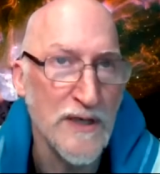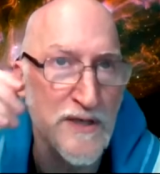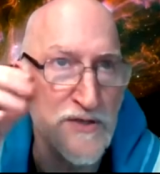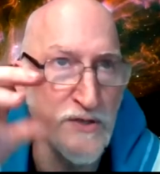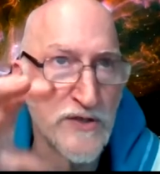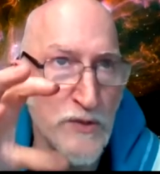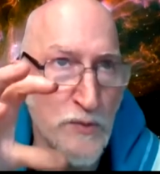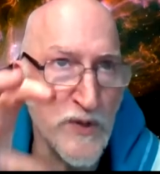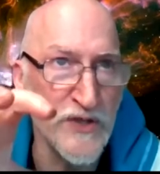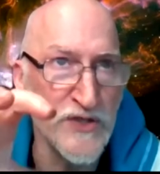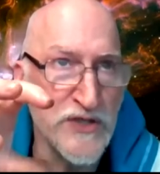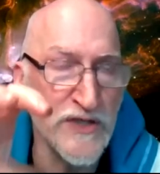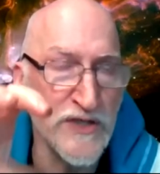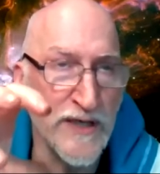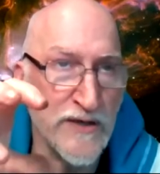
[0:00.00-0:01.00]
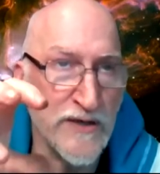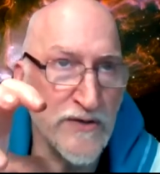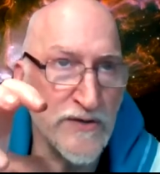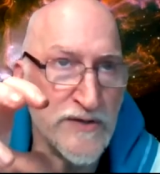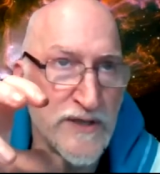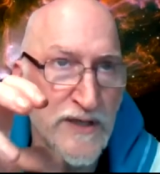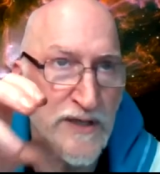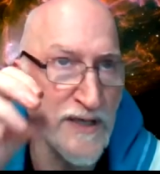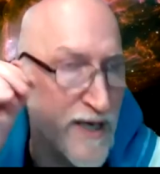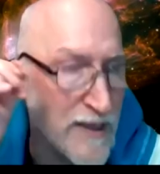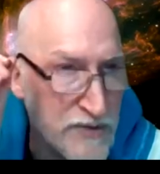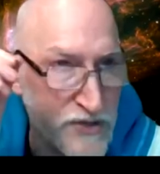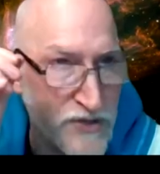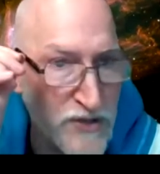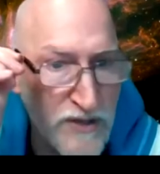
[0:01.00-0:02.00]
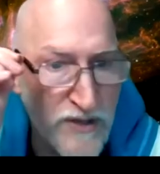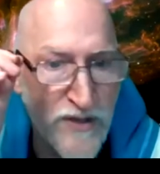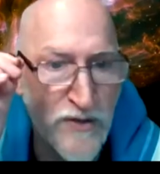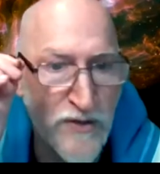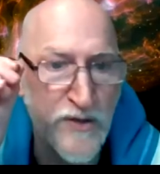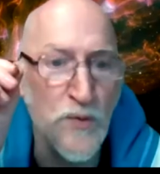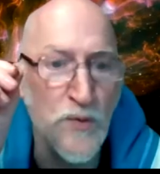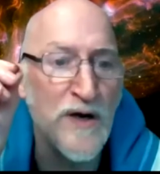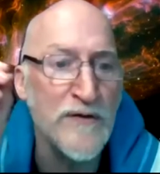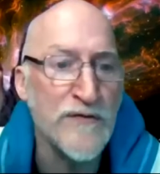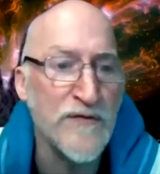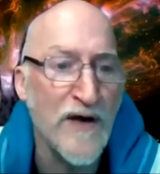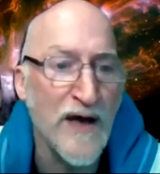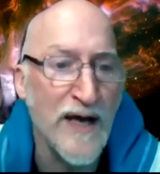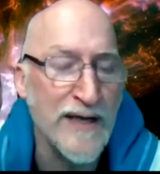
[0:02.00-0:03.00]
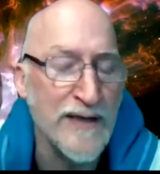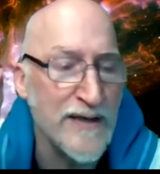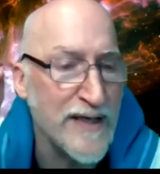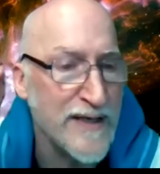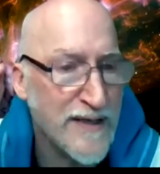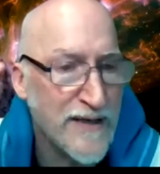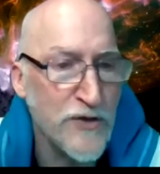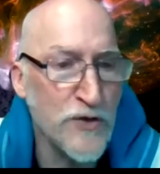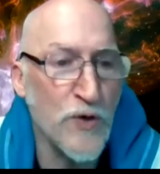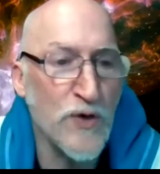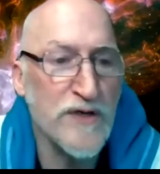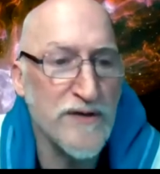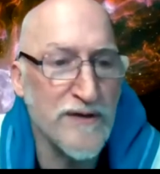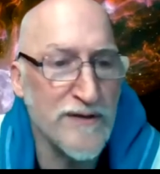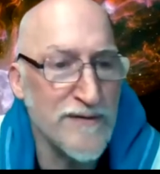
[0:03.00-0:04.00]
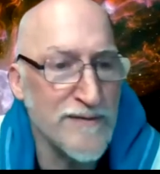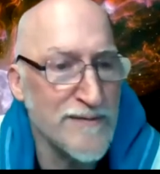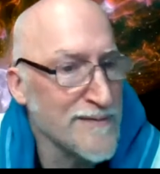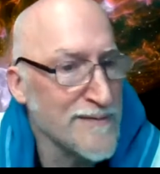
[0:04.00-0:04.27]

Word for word: So the originators, I'm sure, you know, you want to find like in Yorkton,